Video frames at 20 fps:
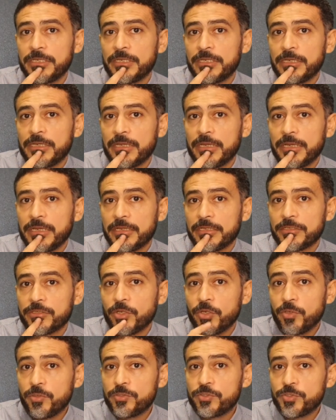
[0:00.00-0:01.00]
and
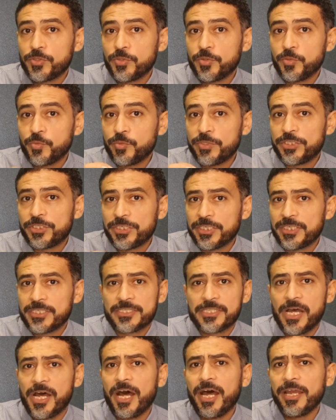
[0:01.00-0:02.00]
also which is
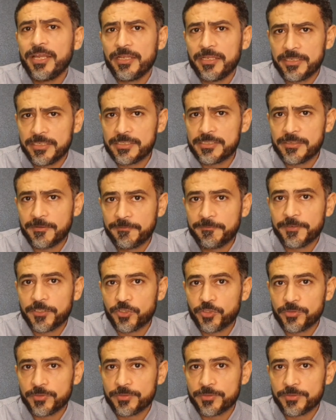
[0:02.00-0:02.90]
highly sufficient.